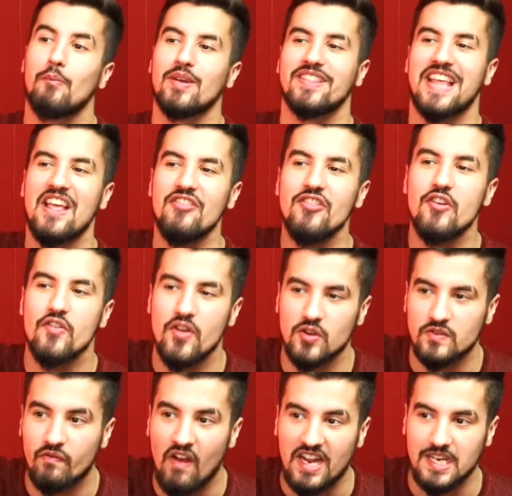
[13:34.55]
but then there are
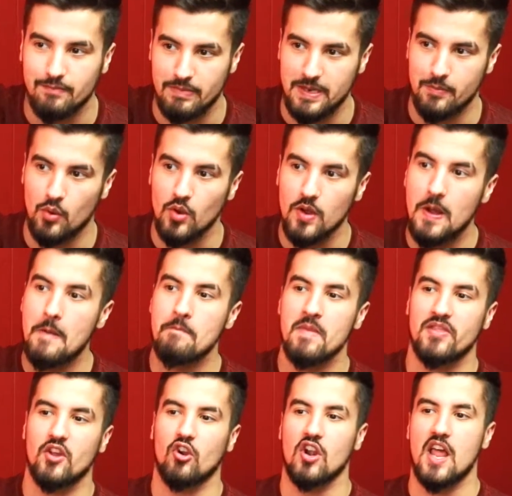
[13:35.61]
those fucking people
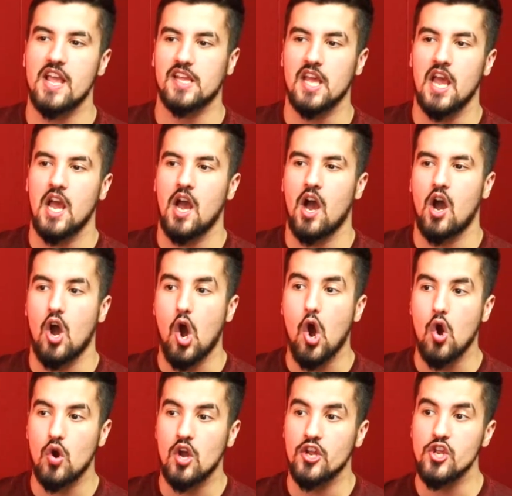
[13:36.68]
that are like, uh,
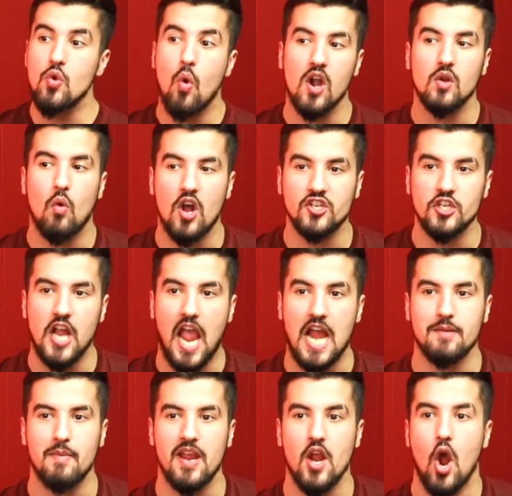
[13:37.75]
oh, you want to watch an
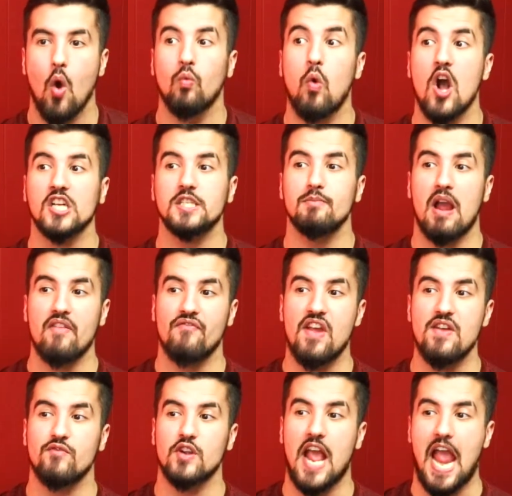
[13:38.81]
anime? Watch my
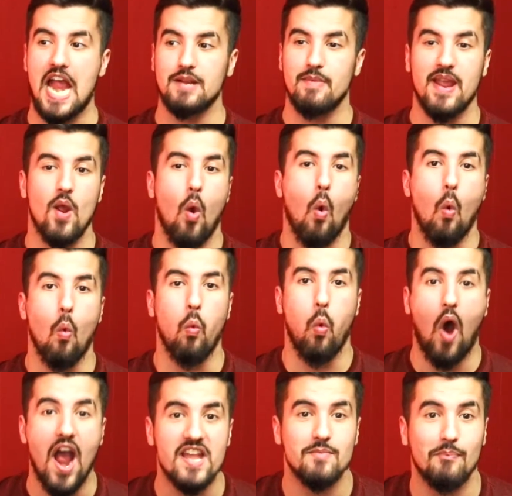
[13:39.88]
favorite anime,
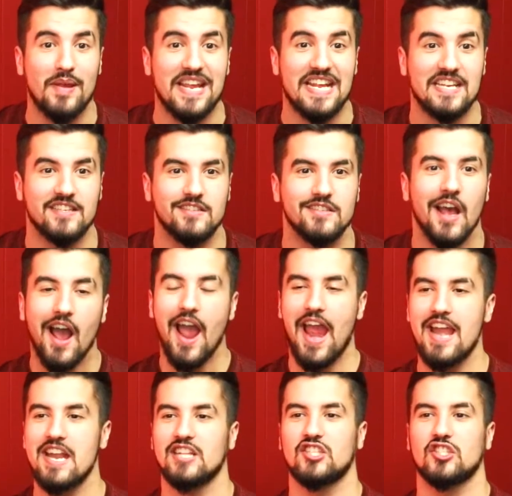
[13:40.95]
One Piece,
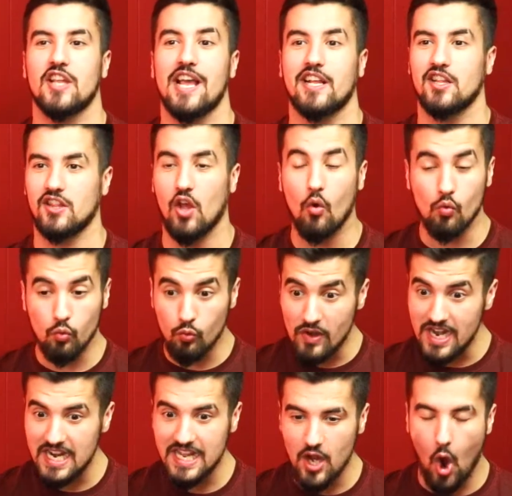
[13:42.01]
and it's like,
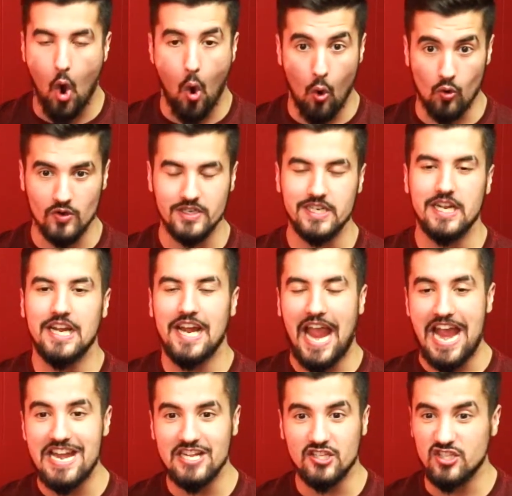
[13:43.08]
really old,
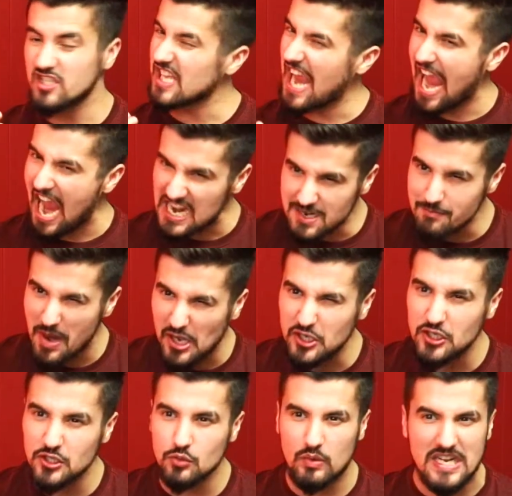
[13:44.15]
and it's the
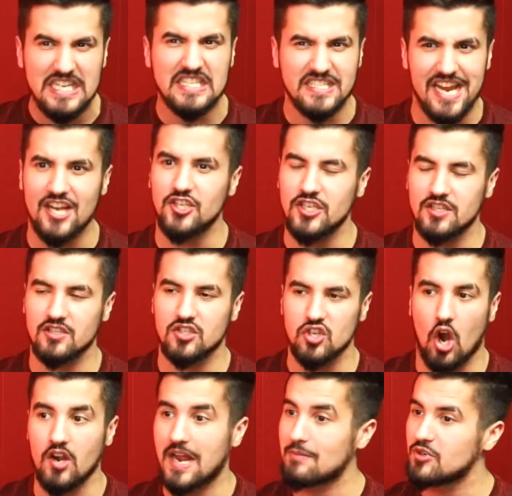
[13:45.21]
animation's really sketchy at the
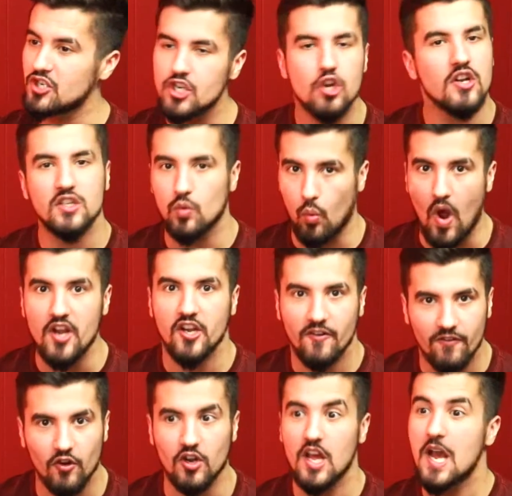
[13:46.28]
start. I'm sure it's
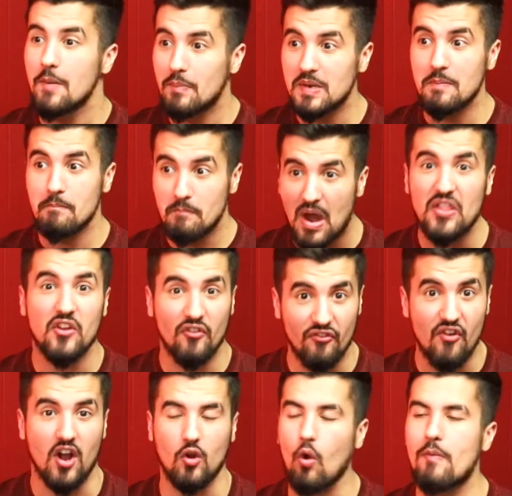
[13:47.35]
wonderful, but
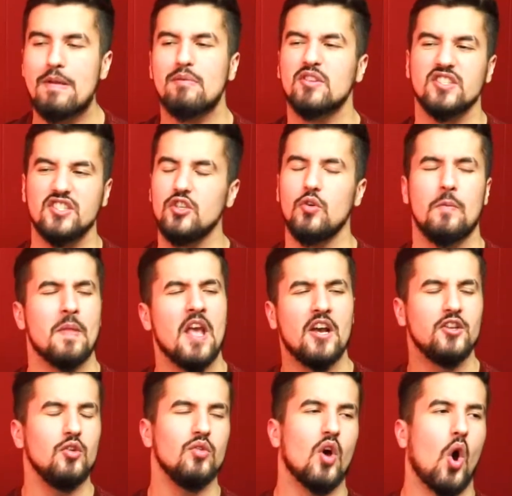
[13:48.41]
motherfuck. Or people do
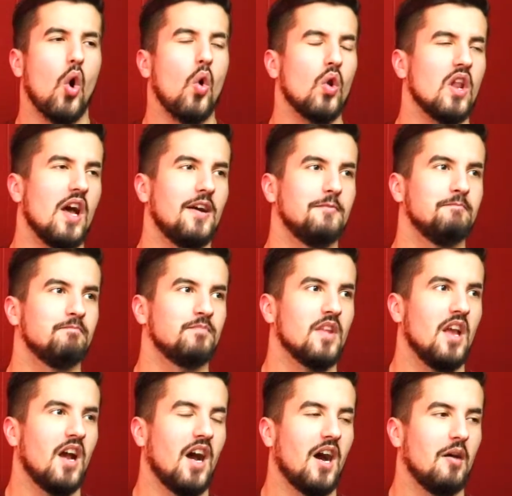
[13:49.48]
do the whole um
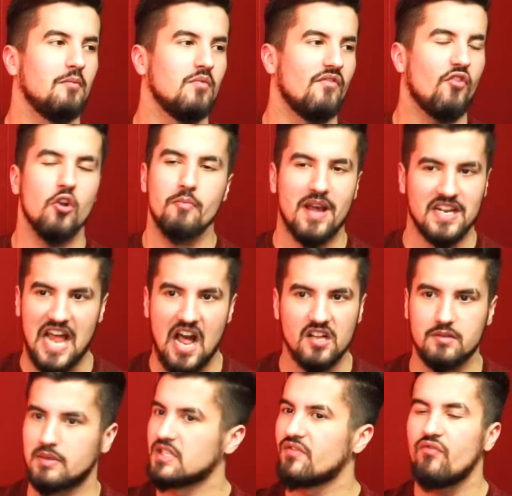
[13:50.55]
um Full Metal
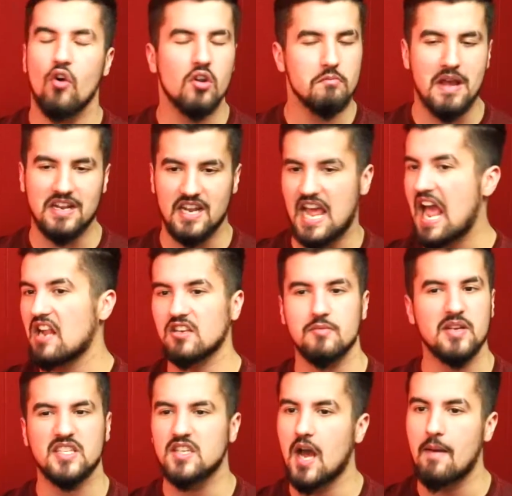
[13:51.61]
Alchemist, Full Metal
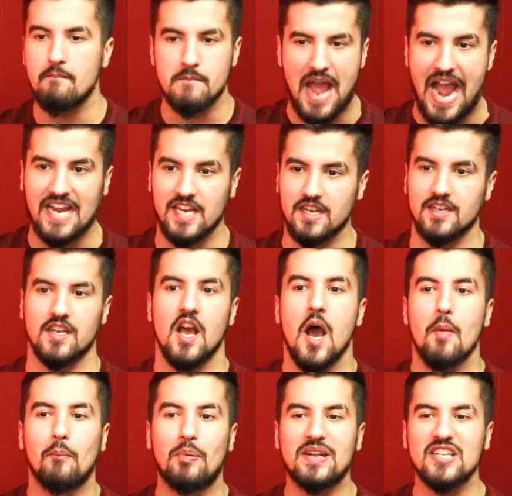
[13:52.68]
Alchemist immaculate.
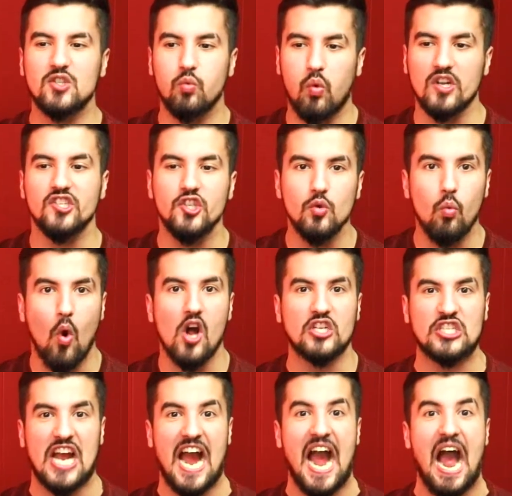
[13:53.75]
But it's what you
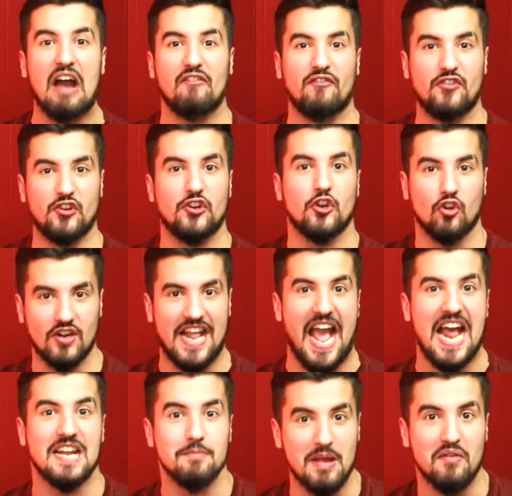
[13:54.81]
watch after you're an
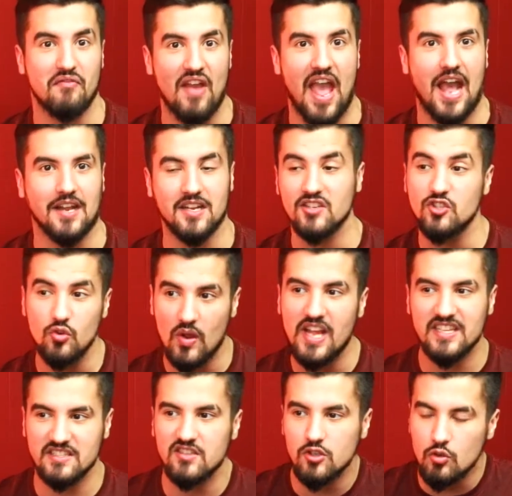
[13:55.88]
anime fan, because you
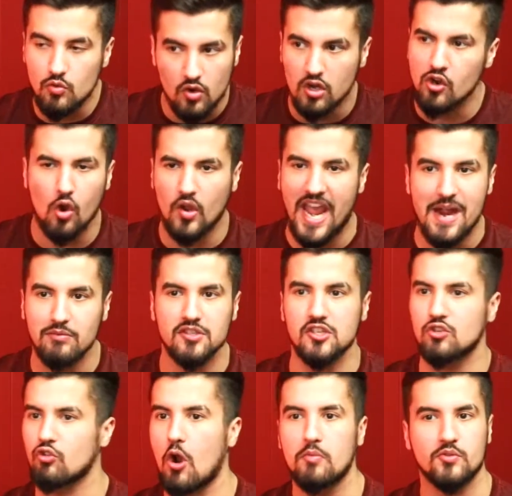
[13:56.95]
it's you, you're okay with the
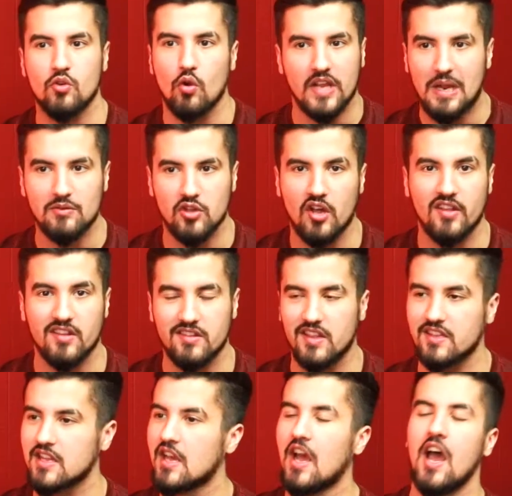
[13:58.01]
tropes, you're okay with all the other
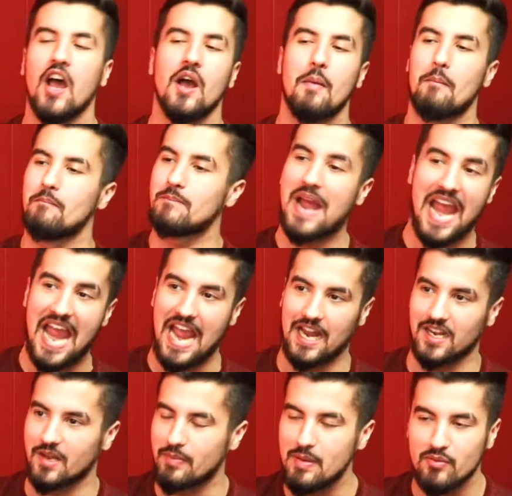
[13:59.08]
things.
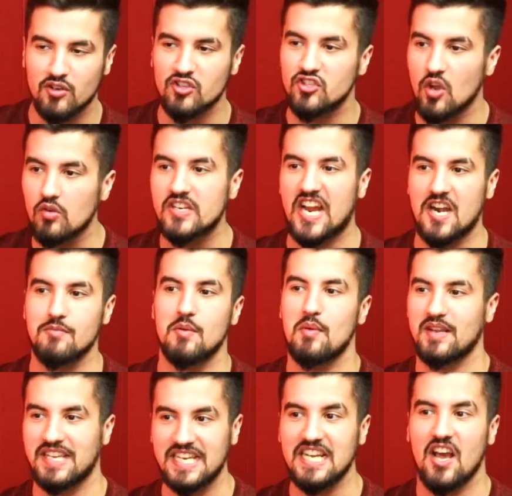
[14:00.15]
Man, people are so terrible
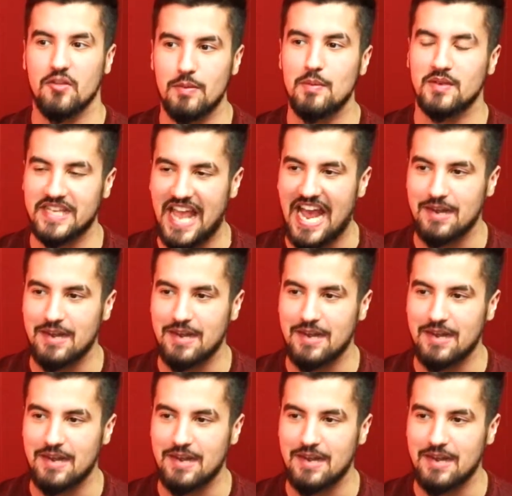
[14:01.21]
about getting other people in the